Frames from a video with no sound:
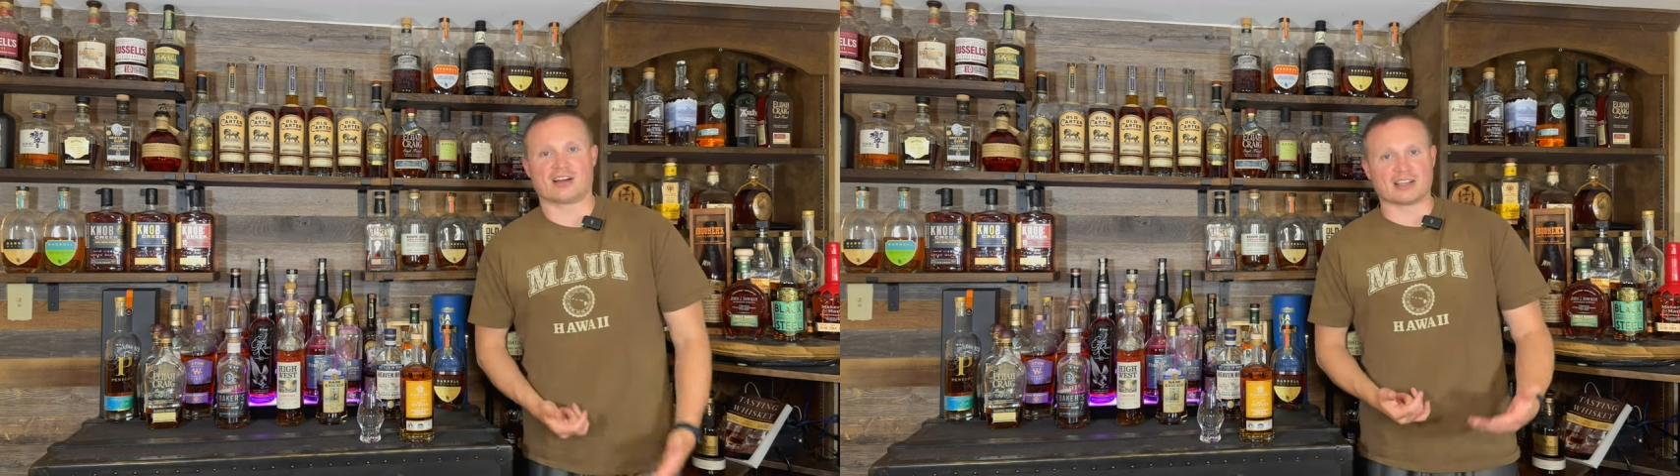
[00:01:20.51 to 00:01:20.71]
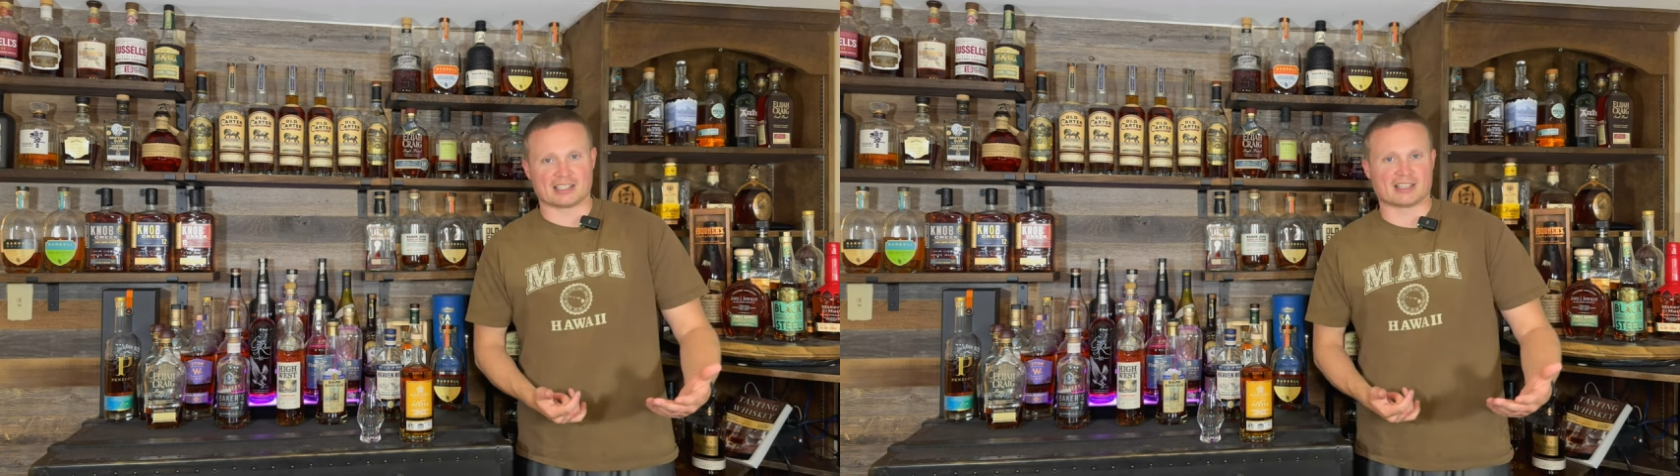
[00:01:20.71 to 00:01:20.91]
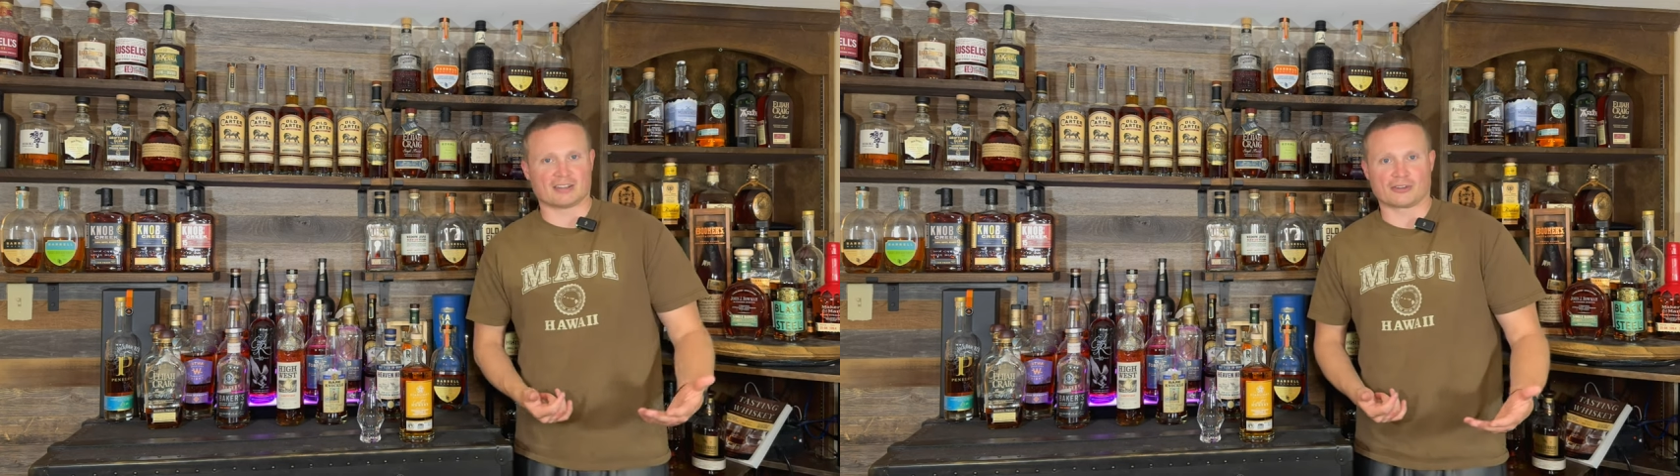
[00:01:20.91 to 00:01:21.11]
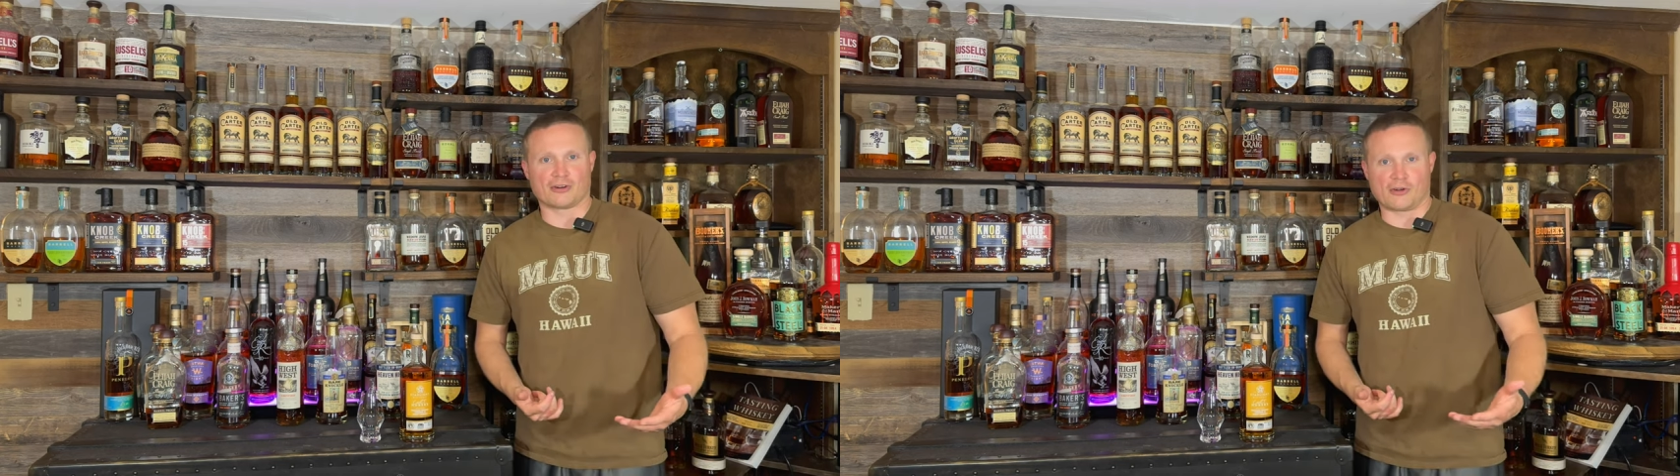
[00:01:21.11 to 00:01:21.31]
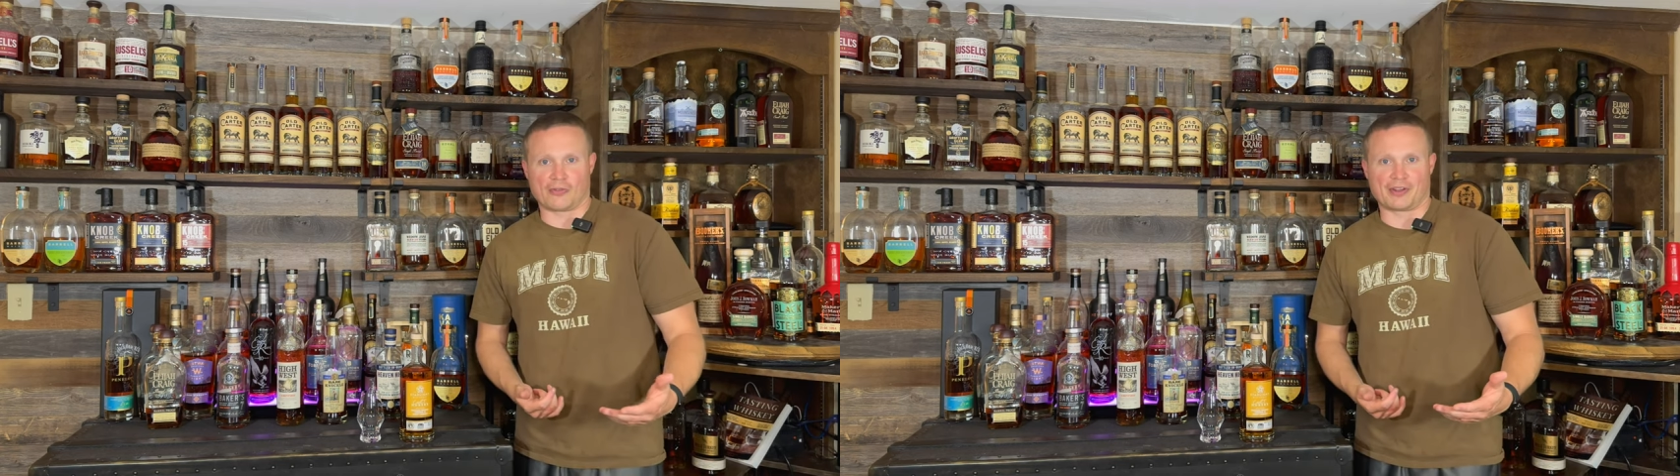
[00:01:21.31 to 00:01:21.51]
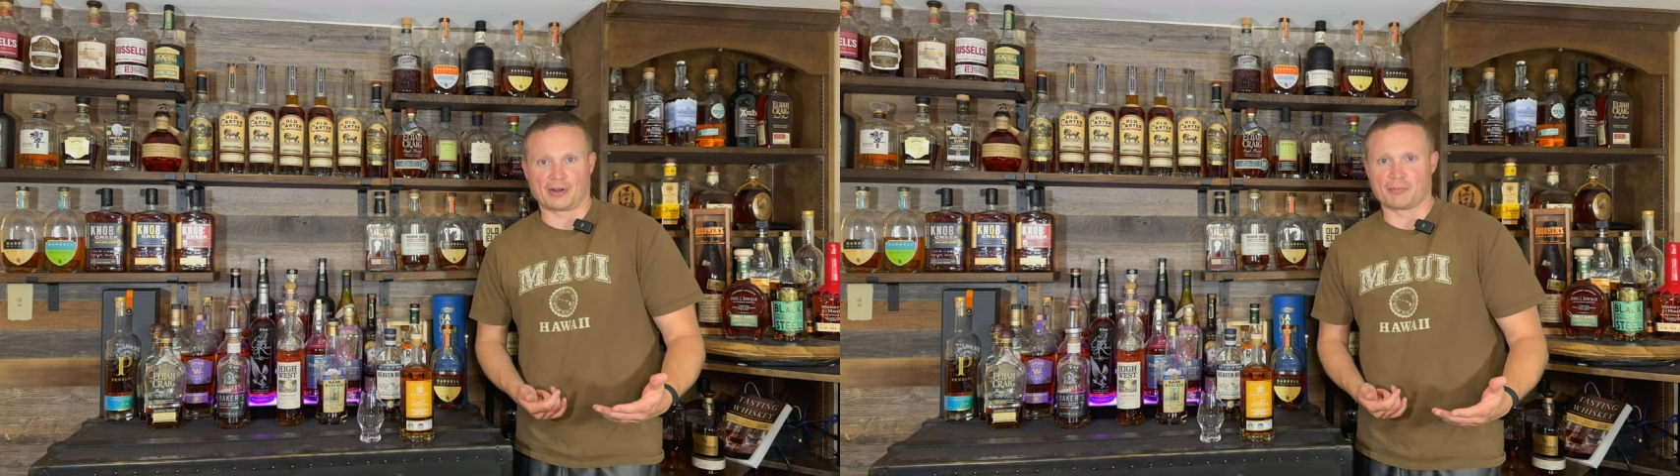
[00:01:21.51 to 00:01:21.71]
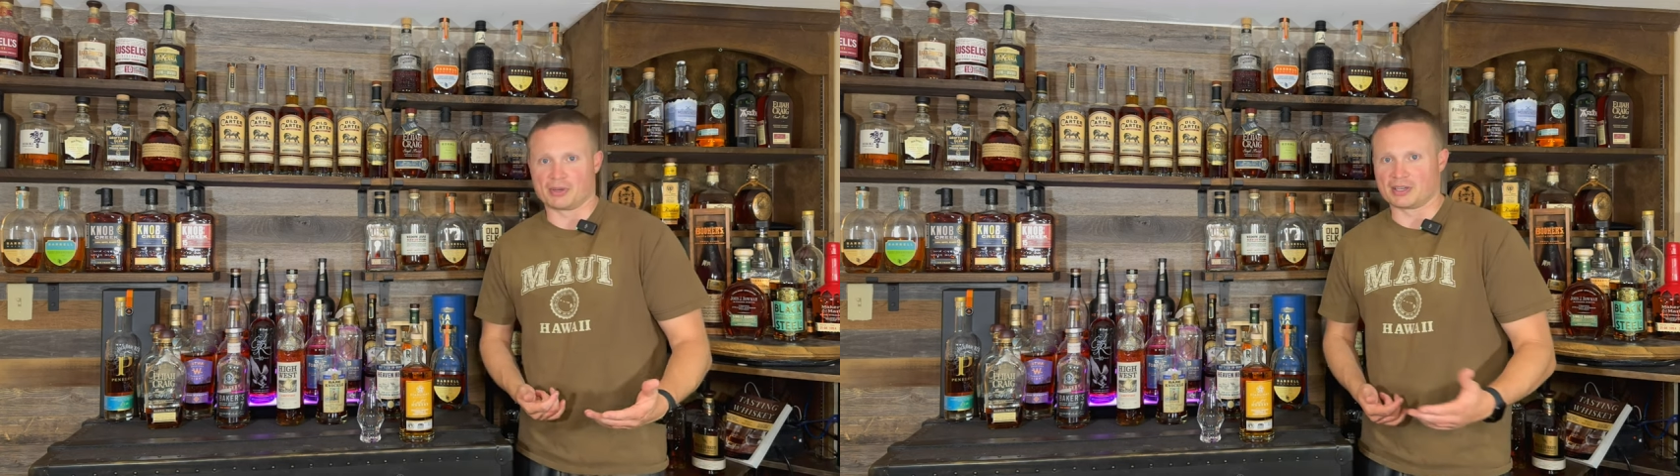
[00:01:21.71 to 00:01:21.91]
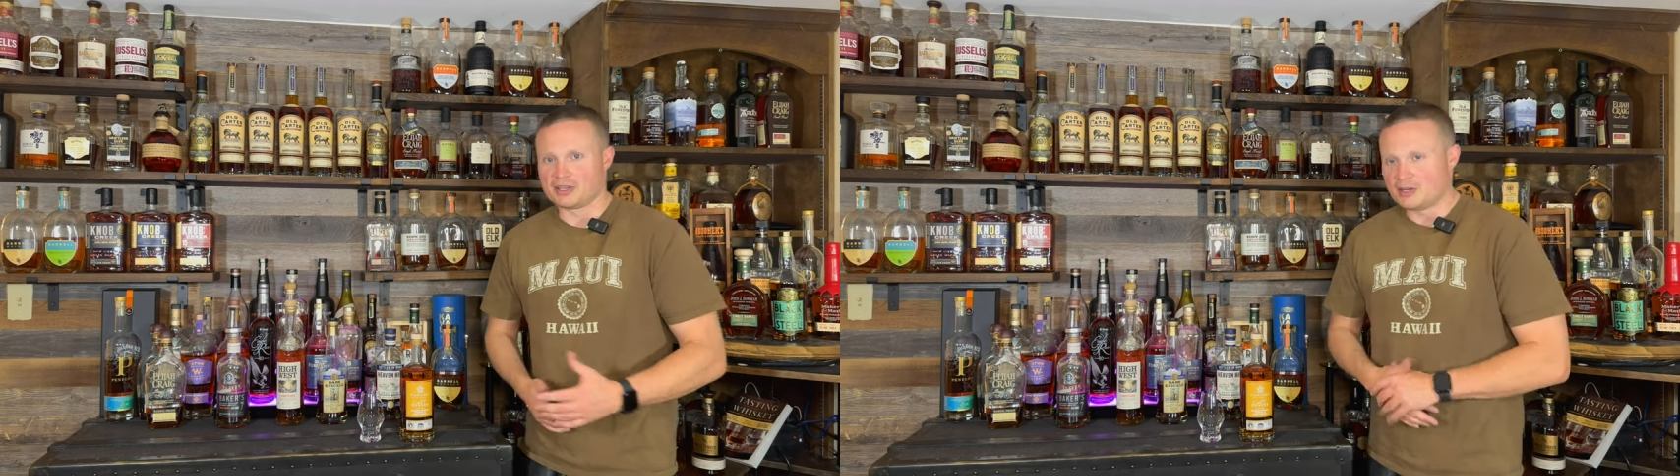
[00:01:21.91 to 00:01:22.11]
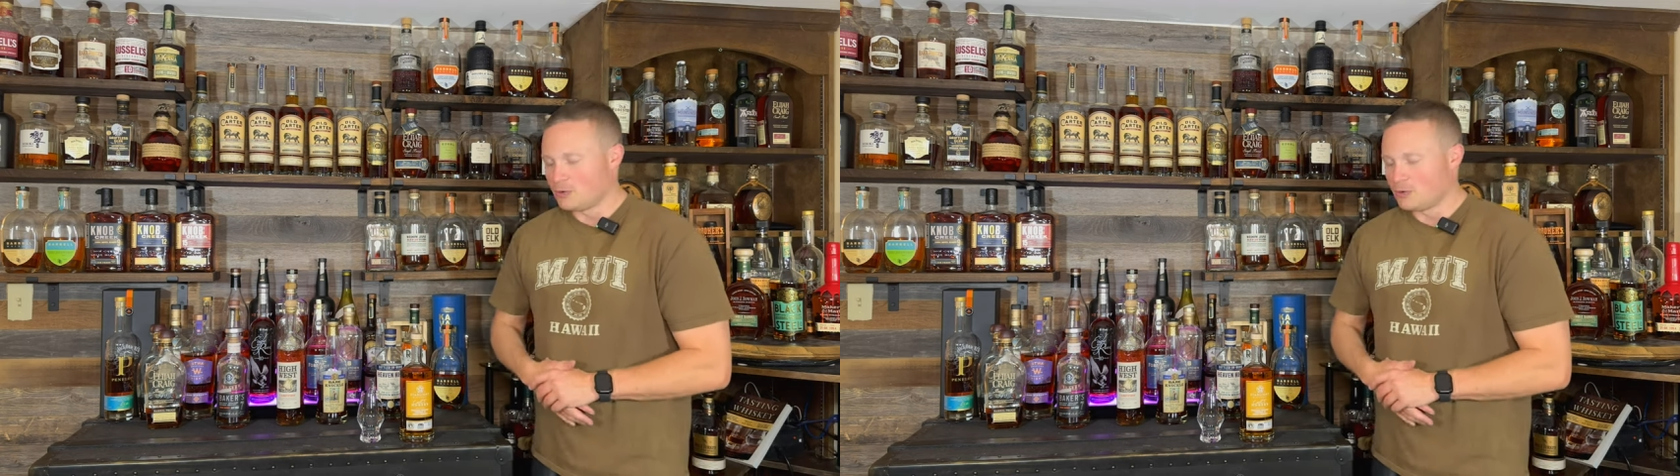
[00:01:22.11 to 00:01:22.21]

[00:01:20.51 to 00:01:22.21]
honey color on there, but